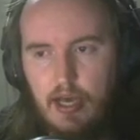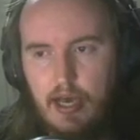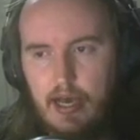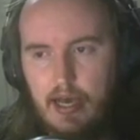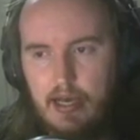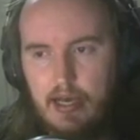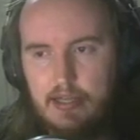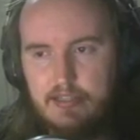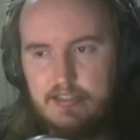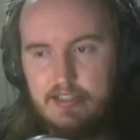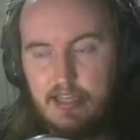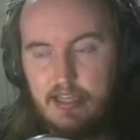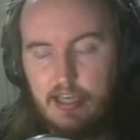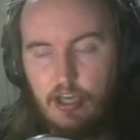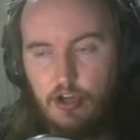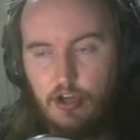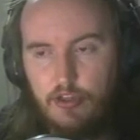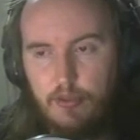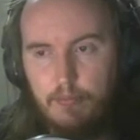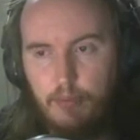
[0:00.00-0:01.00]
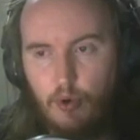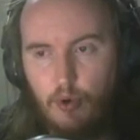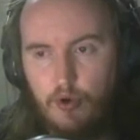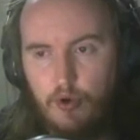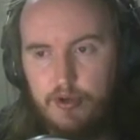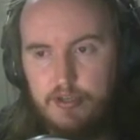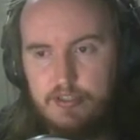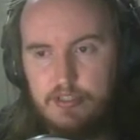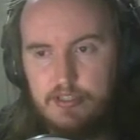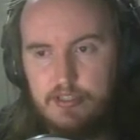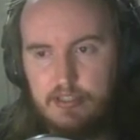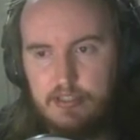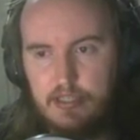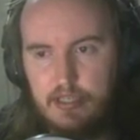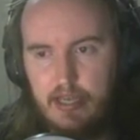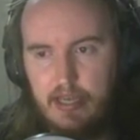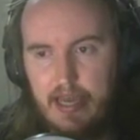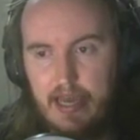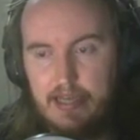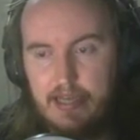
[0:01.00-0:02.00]
It's sticking on the board.
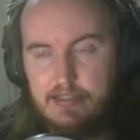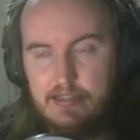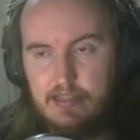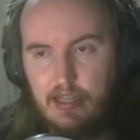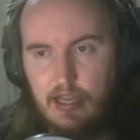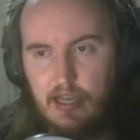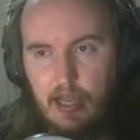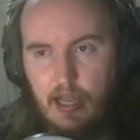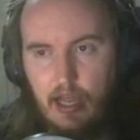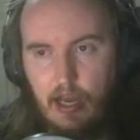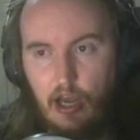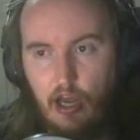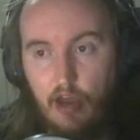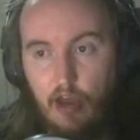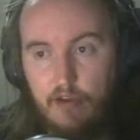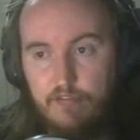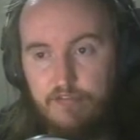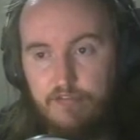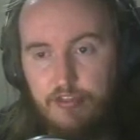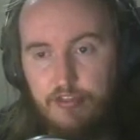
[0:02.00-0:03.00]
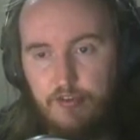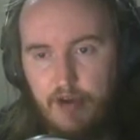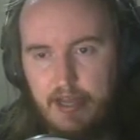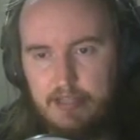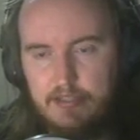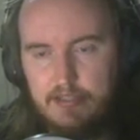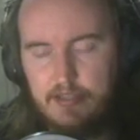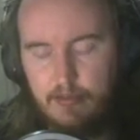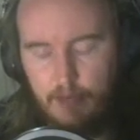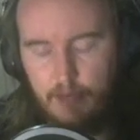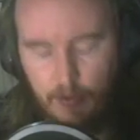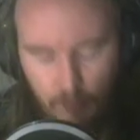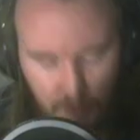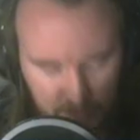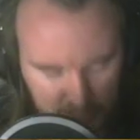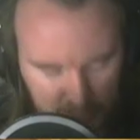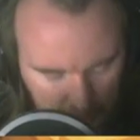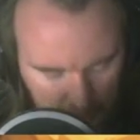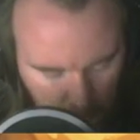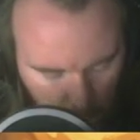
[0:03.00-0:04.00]
It has a lot of threat. I mean,
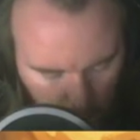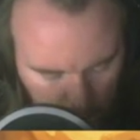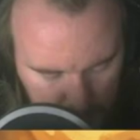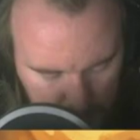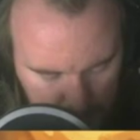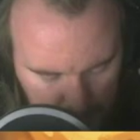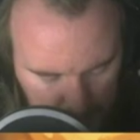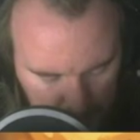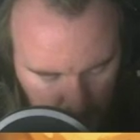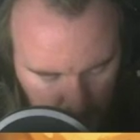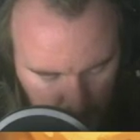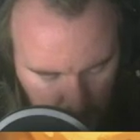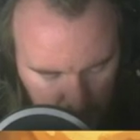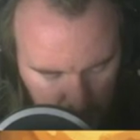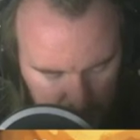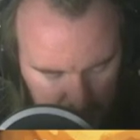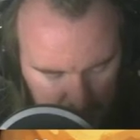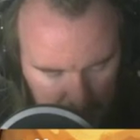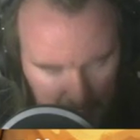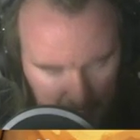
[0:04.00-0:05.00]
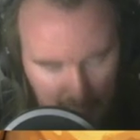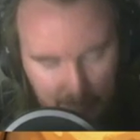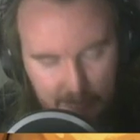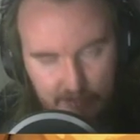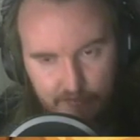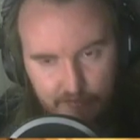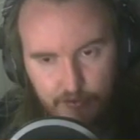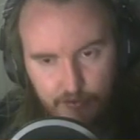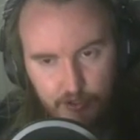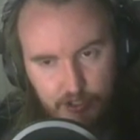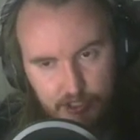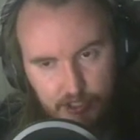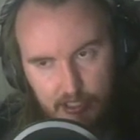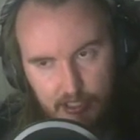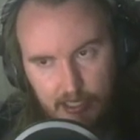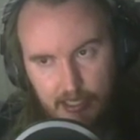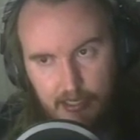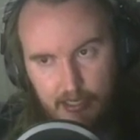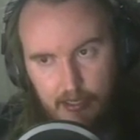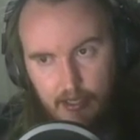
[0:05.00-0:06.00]
we're seeing Corpse Taker rotate out,
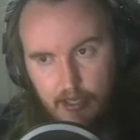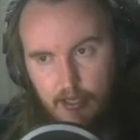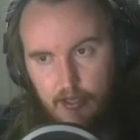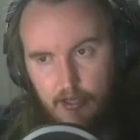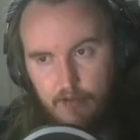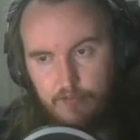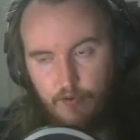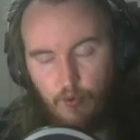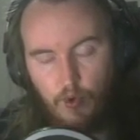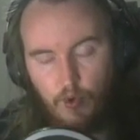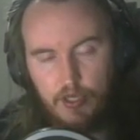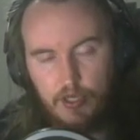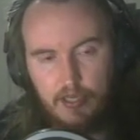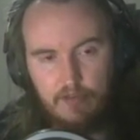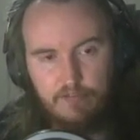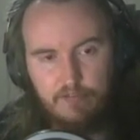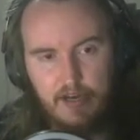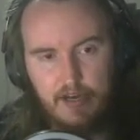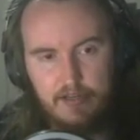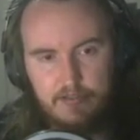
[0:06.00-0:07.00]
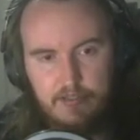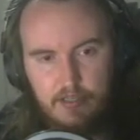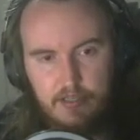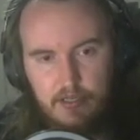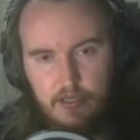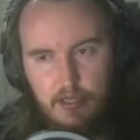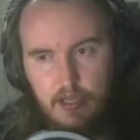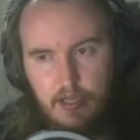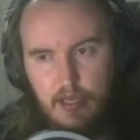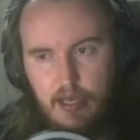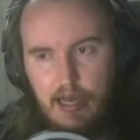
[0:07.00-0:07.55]
unfortunately, for Walking Fountain.